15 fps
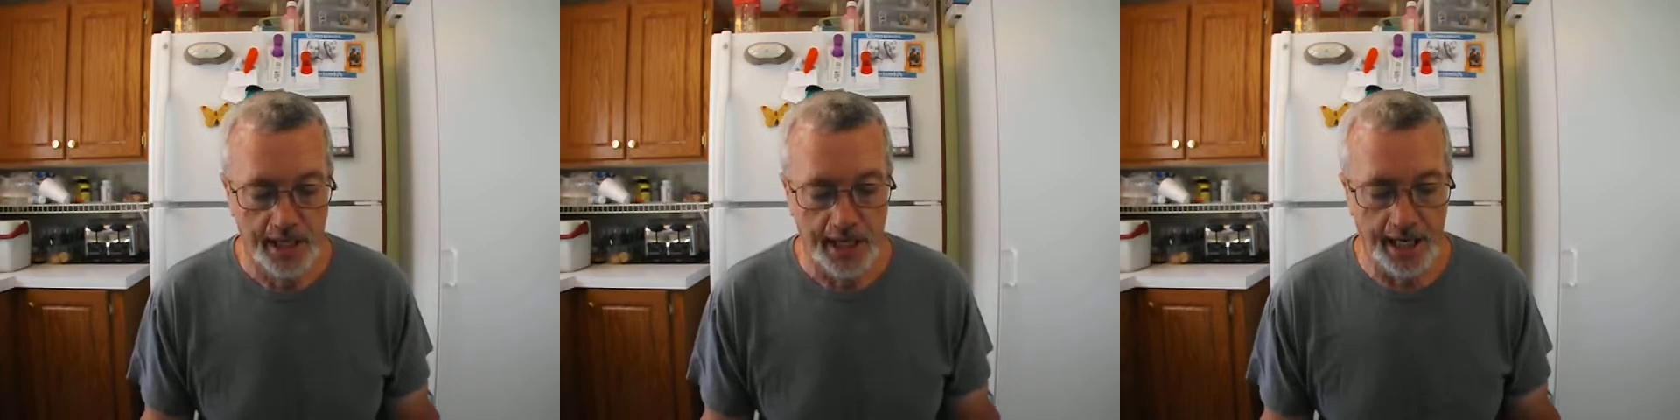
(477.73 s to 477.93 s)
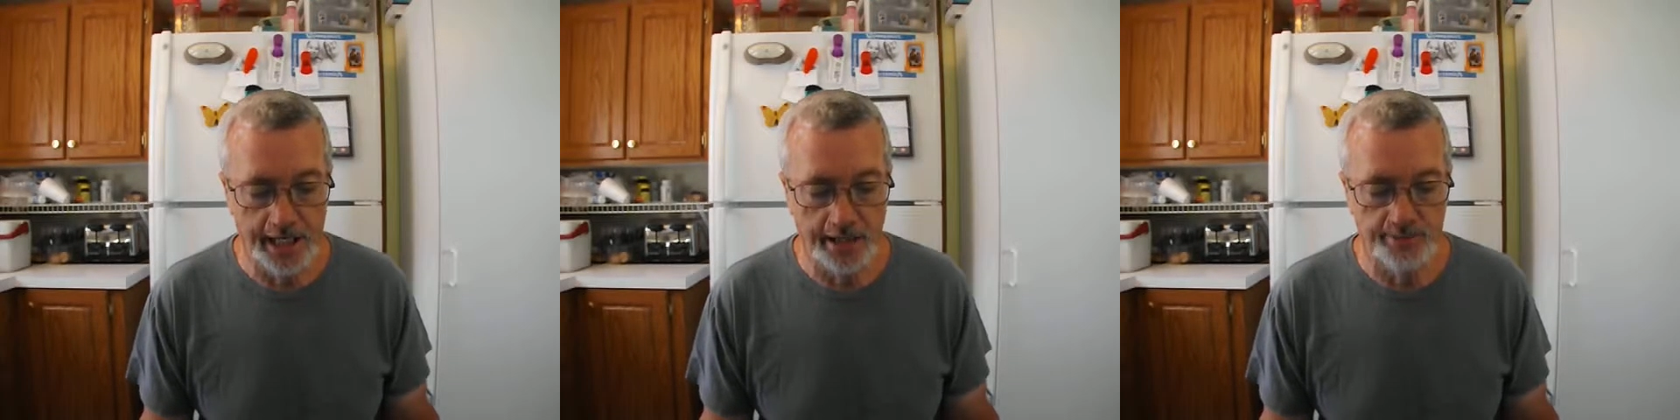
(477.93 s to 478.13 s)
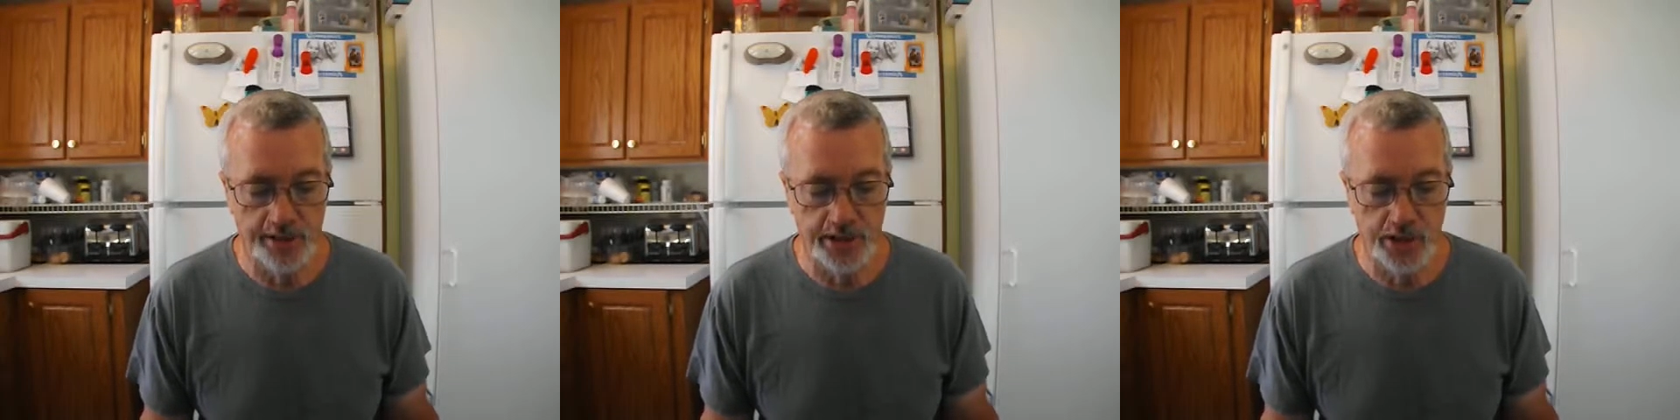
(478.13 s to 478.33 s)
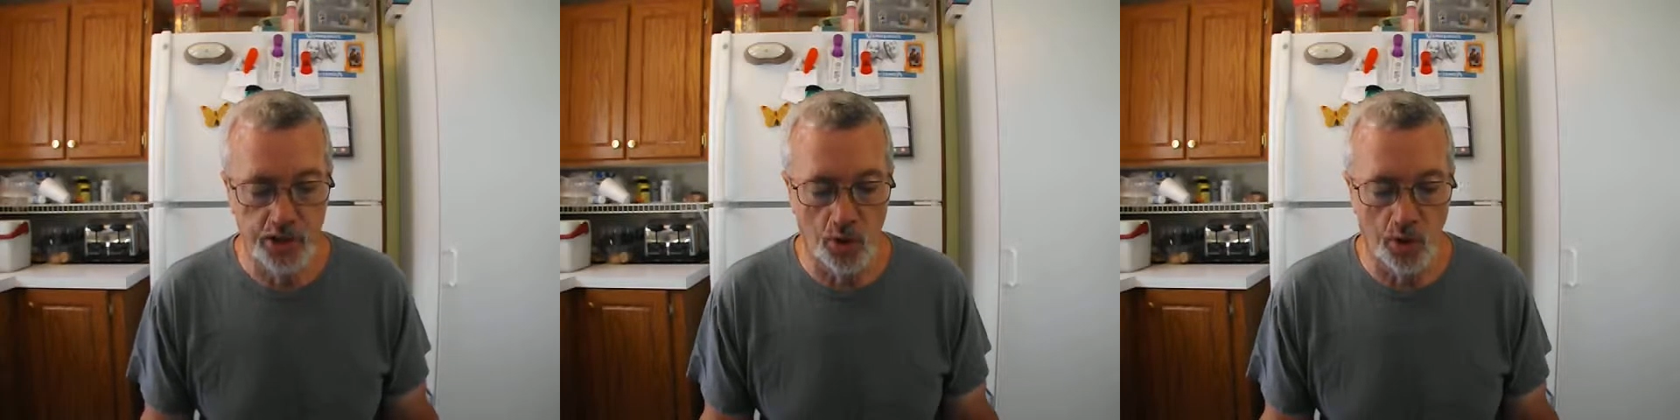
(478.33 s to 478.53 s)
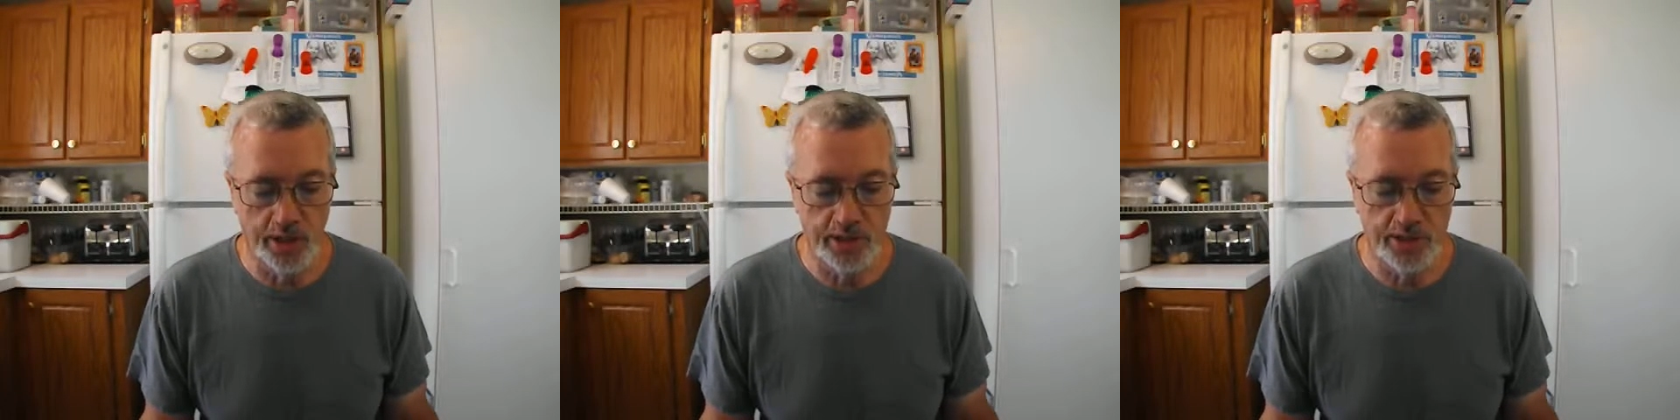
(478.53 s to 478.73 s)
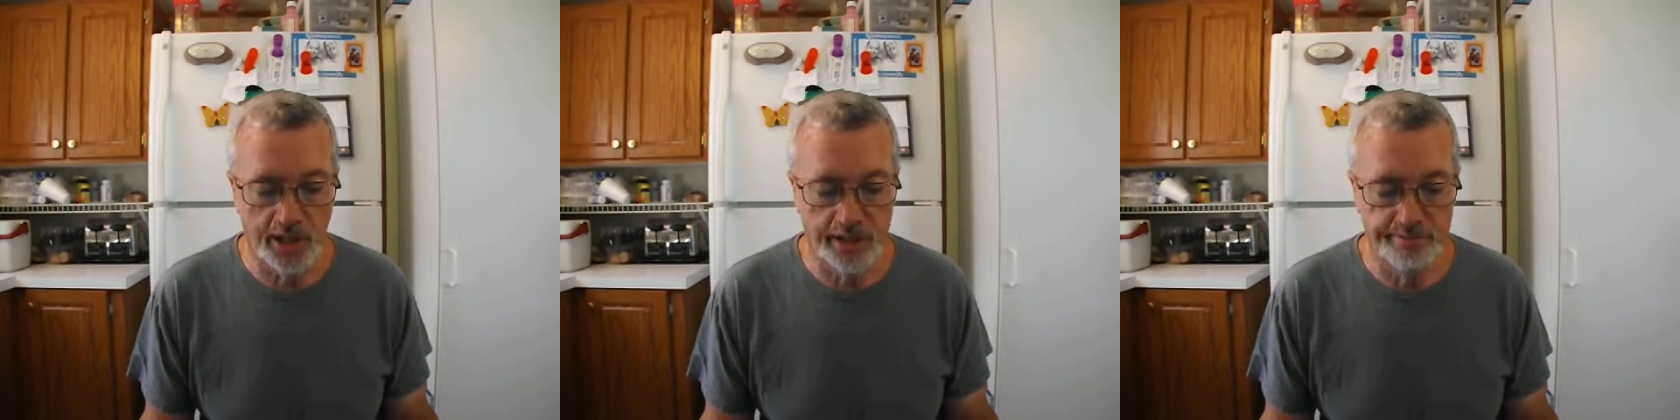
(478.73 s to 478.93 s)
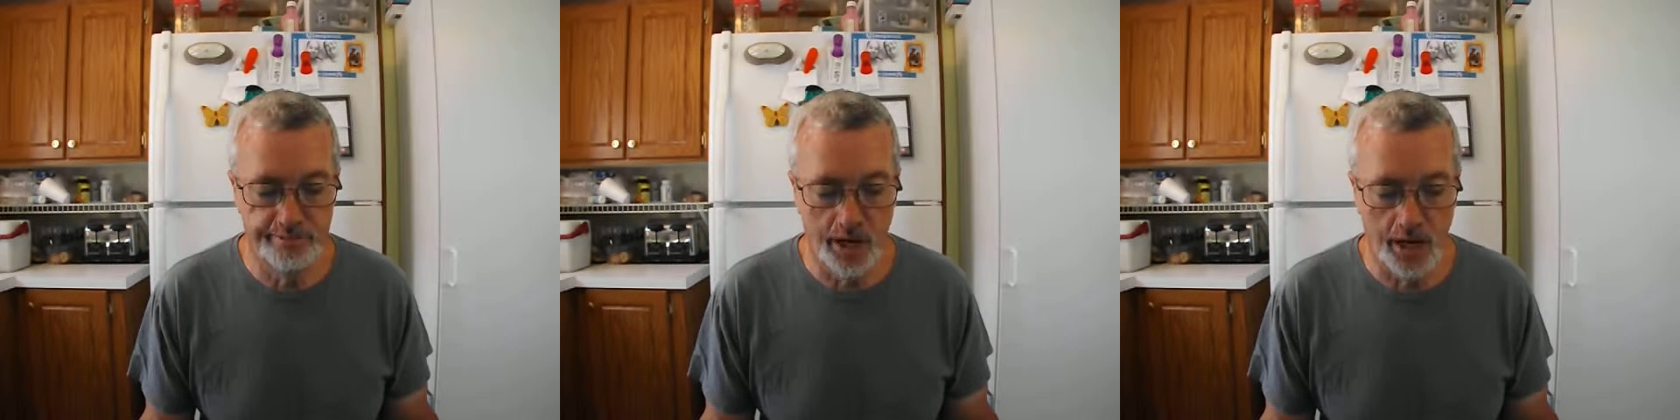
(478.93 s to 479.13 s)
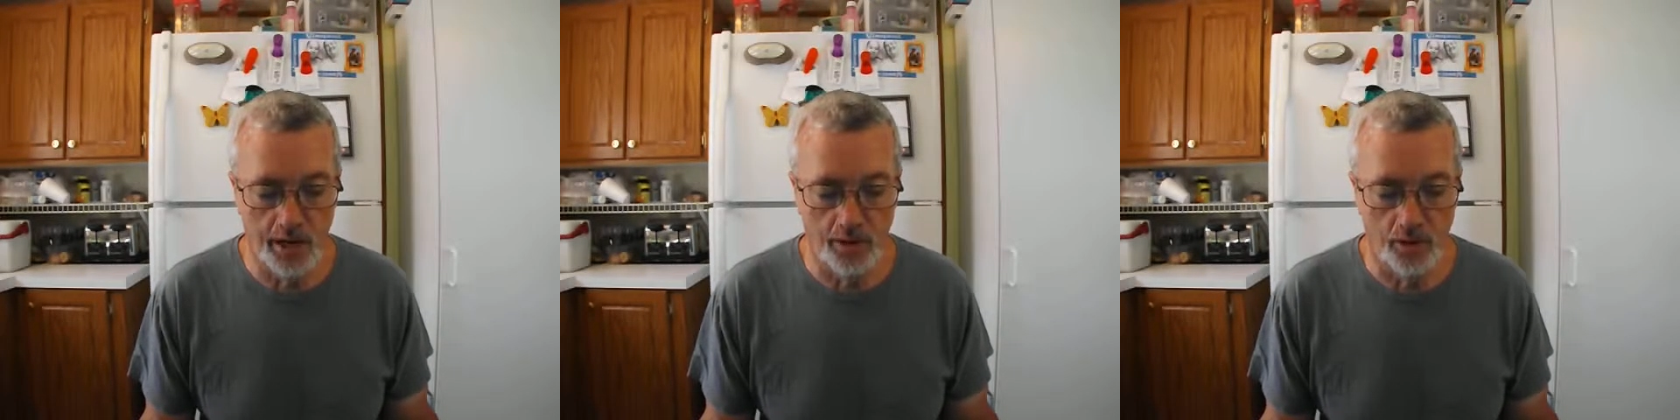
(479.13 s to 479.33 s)
and of the joints and
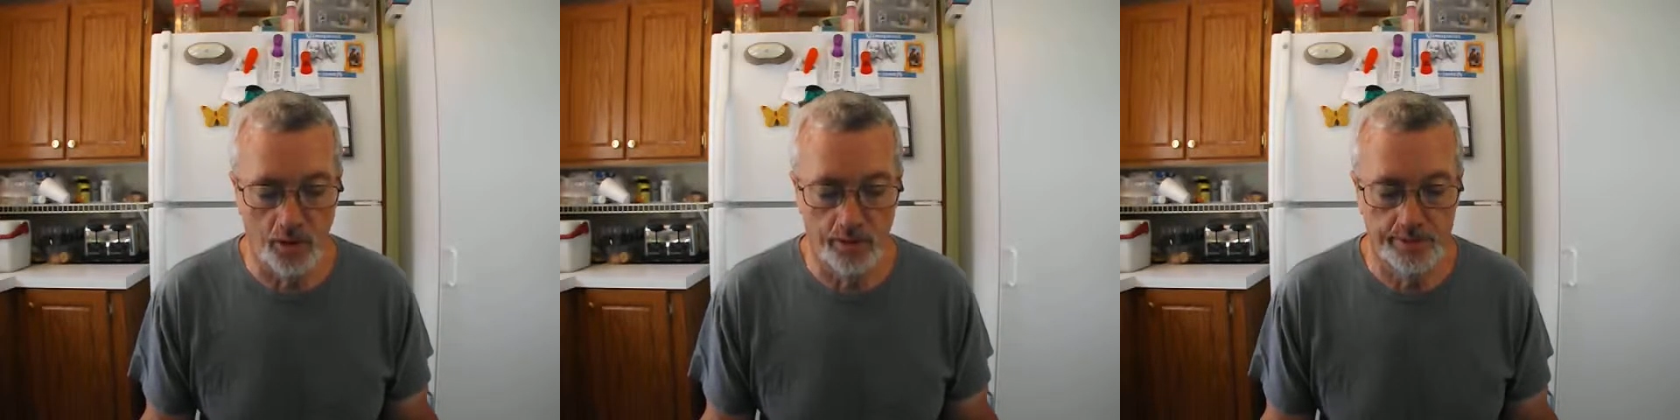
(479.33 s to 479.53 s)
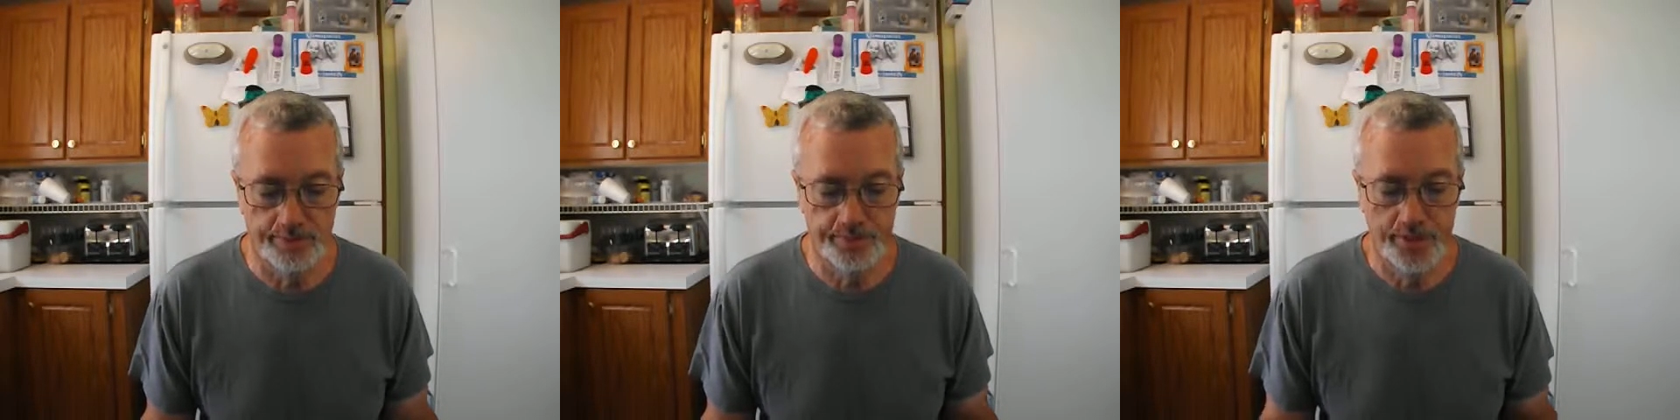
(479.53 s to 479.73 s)
marrow,